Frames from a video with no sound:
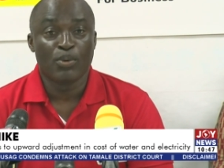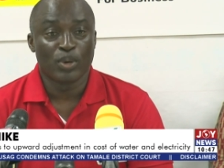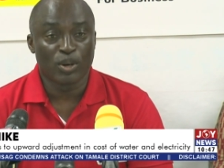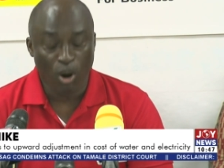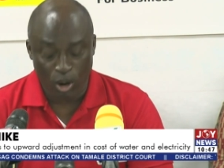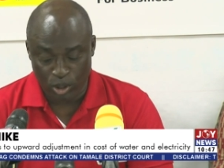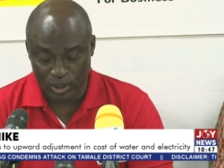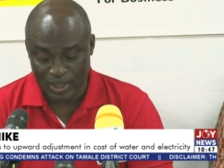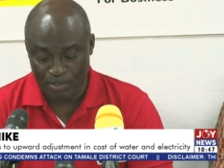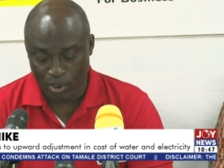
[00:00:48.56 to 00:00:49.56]
We call
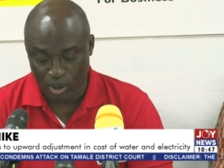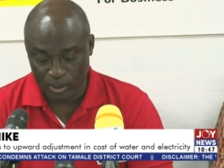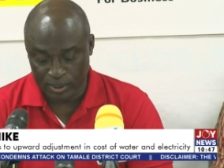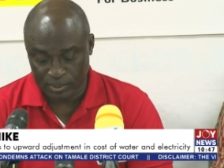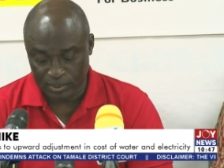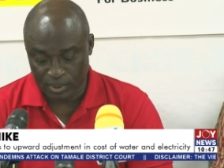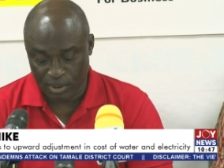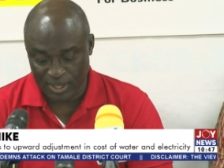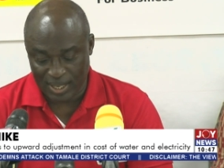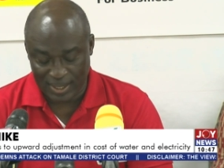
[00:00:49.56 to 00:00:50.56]
on the board
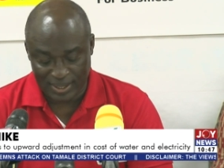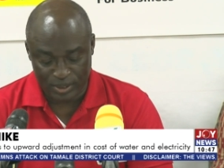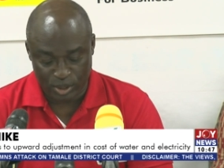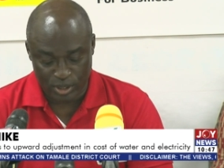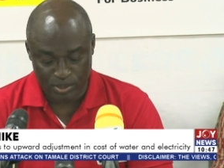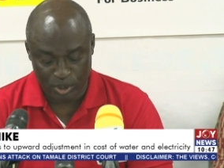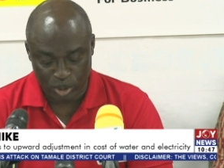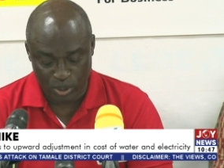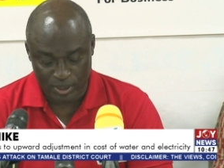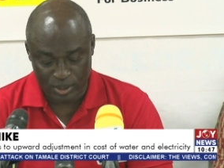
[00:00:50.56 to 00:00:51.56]
of the Ghana Tourism
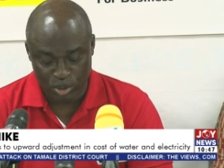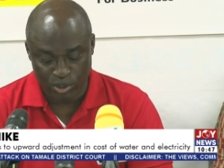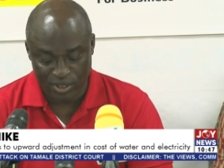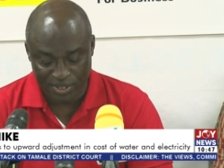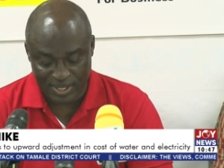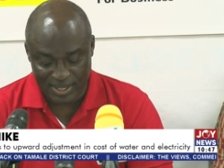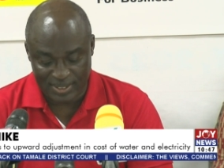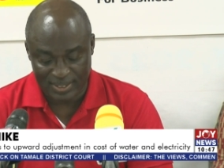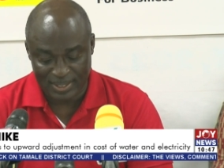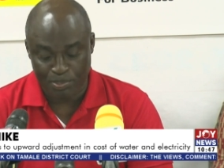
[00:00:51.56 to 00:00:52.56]
Authority to
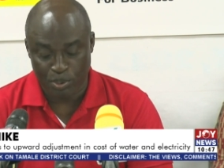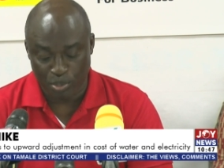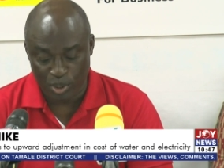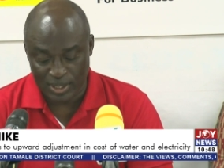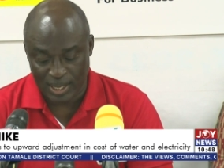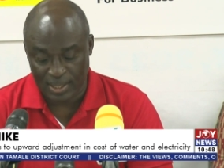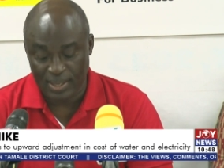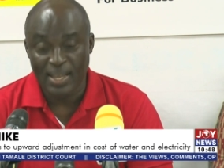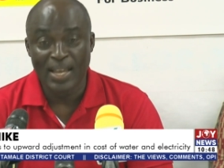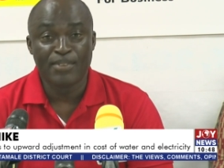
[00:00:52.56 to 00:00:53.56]
revisit the proposal
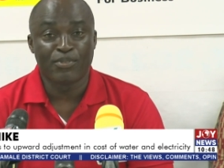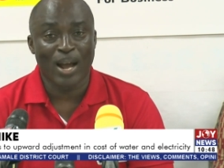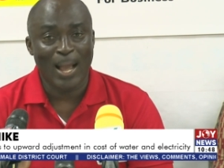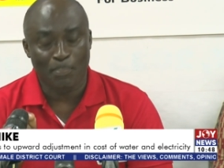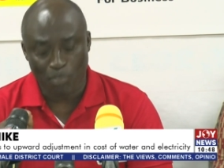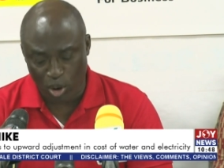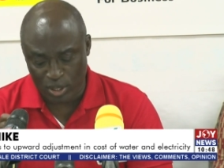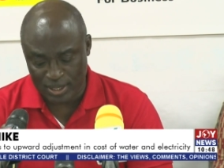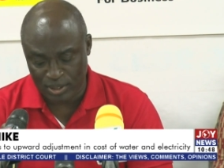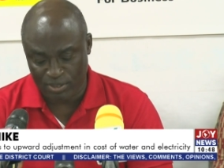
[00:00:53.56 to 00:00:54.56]
for a
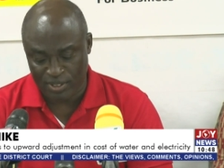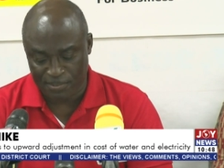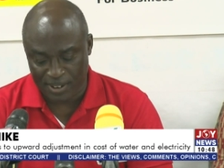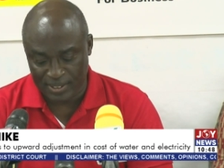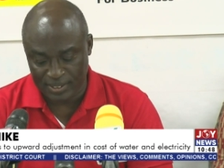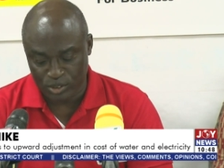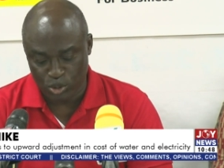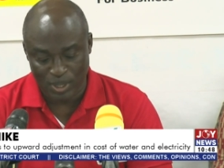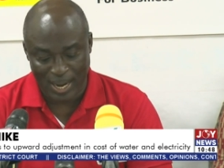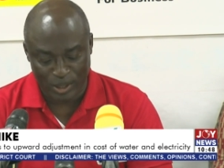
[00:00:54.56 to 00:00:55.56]
portion of the fund
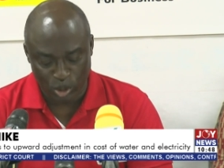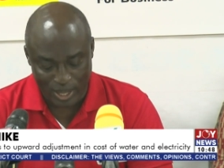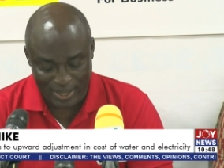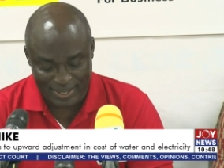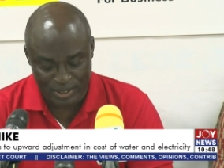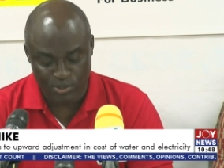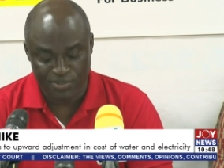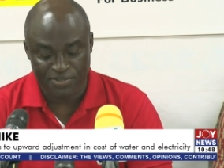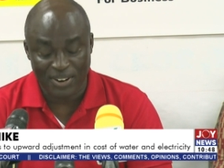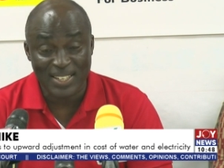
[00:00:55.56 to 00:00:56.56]
to be allocated to
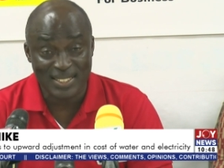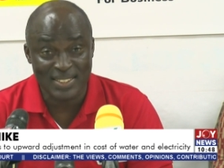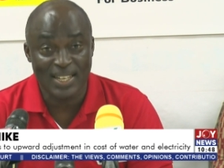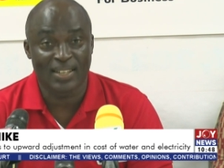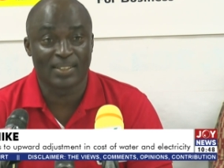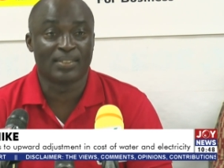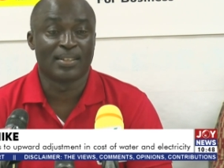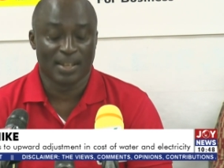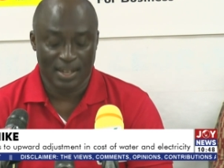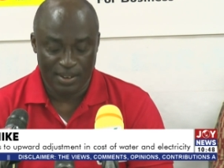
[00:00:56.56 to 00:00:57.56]
functional
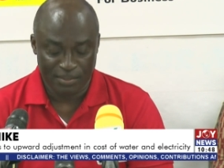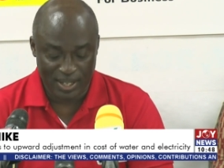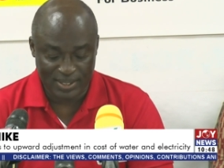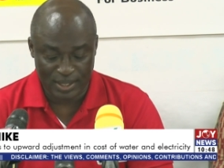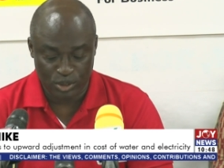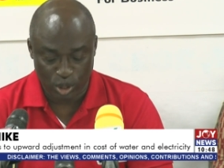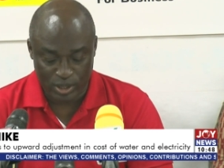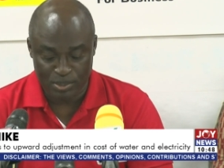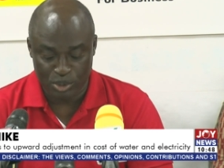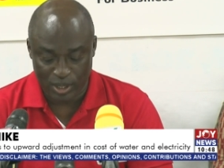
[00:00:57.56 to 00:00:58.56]

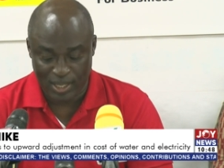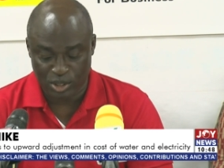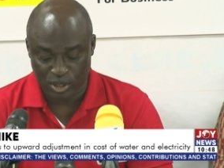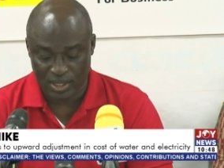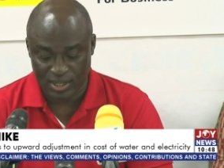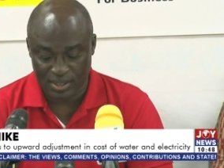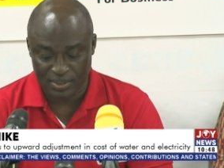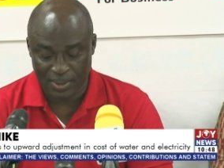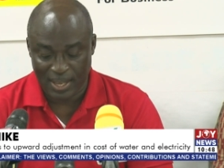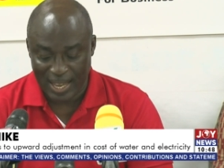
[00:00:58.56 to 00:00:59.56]
tourism trade
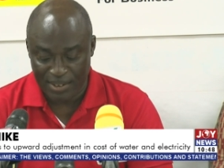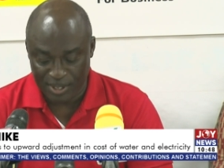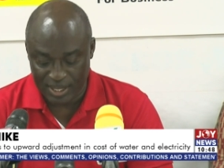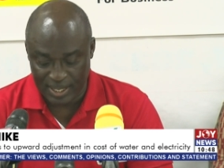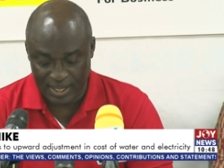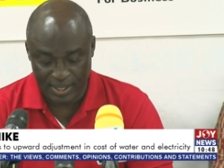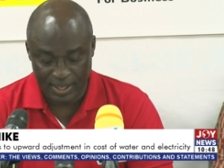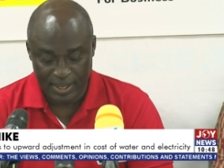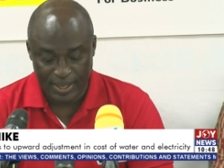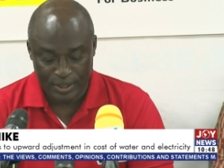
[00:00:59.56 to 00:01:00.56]
associations every year
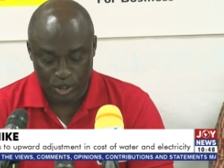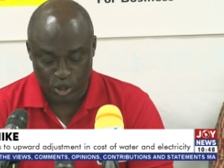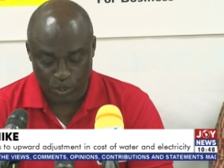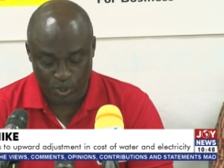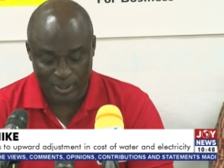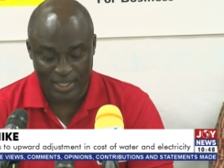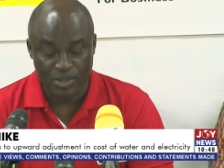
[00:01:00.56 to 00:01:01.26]
to support the